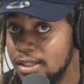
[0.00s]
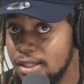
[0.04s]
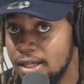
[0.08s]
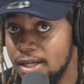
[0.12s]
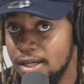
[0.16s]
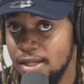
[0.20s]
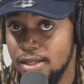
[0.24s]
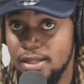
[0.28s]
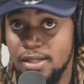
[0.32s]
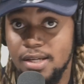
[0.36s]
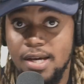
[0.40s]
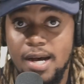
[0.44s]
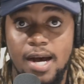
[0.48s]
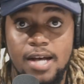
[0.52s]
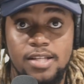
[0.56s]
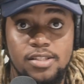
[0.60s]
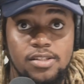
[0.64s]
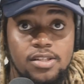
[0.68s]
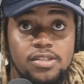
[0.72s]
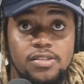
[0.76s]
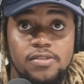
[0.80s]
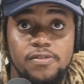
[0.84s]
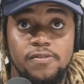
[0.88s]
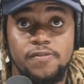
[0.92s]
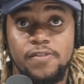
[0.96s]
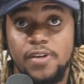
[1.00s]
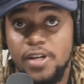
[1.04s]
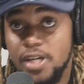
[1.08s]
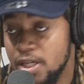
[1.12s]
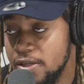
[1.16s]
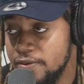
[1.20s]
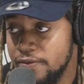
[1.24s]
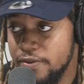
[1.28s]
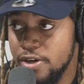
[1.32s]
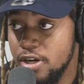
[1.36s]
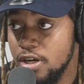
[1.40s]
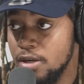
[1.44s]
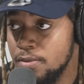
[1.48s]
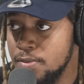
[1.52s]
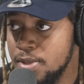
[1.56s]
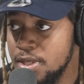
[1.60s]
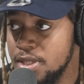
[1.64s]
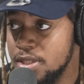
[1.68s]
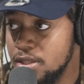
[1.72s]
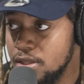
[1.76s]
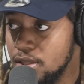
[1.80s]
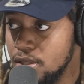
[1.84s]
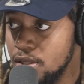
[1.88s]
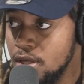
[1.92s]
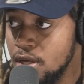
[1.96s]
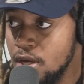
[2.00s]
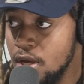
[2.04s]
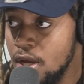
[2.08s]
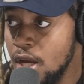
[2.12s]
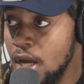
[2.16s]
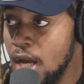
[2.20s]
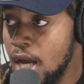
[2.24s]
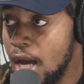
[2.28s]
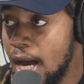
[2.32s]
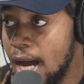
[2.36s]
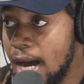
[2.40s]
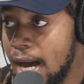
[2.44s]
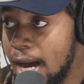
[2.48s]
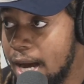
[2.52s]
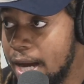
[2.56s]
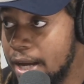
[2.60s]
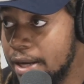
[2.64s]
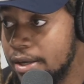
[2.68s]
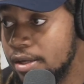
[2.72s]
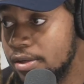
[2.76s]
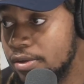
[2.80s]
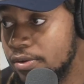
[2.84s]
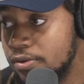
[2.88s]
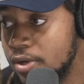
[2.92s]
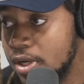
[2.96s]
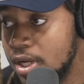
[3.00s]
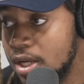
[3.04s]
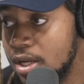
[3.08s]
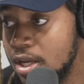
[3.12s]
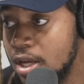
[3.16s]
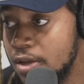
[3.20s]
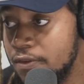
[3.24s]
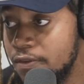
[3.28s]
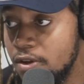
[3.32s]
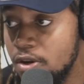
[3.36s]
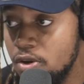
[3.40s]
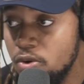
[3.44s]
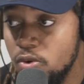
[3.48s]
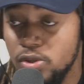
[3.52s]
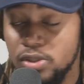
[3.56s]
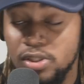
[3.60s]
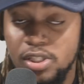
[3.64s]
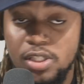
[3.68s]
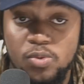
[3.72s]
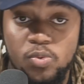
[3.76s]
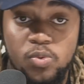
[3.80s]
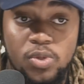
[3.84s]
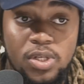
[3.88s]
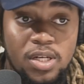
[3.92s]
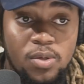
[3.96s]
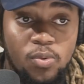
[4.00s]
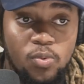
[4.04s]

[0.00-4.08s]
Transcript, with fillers: at all. The dogs just very, very busy. And if you notice, we